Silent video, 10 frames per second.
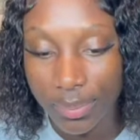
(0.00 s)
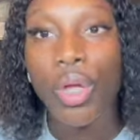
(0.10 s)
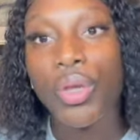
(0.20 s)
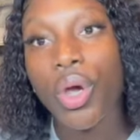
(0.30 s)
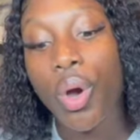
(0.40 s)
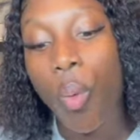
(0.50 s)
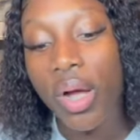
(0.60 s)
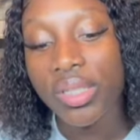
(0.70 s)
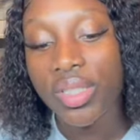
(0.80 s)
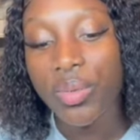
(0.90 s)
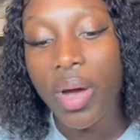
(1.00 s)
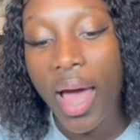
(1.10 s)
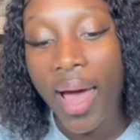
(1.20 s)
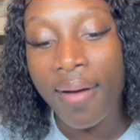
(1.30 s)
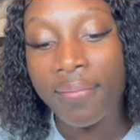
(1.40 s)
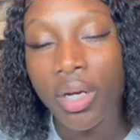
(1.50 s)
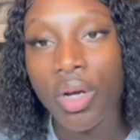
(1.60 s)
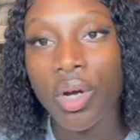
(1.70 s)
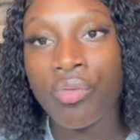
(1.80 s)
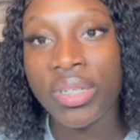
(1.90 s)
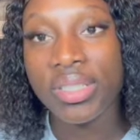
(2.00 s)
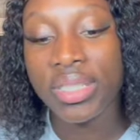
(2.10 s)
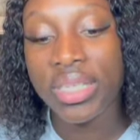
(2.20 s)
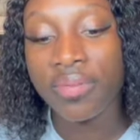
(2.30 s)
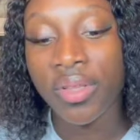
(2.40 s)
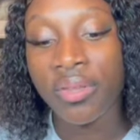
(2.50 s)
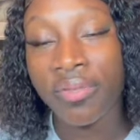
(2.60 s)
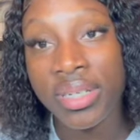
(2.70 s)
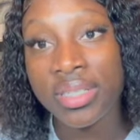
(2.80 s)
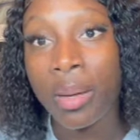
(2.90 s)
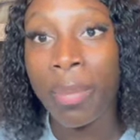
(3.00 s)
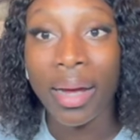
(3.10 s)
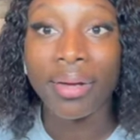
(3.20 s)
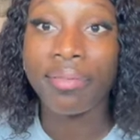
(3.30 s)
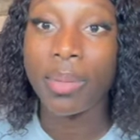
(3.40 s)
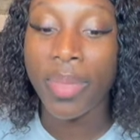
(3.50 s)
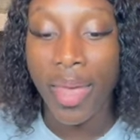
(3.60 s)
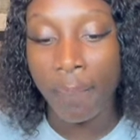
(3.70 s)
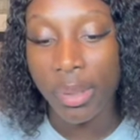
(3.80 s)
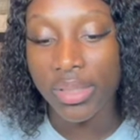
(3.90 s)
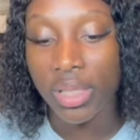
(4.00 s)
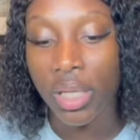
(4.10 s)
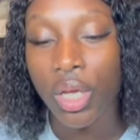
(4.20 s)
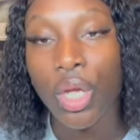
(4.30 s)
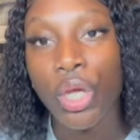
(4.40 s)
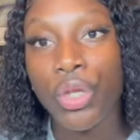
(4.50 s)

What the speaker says: Now, once you have received the visa back from the embassy,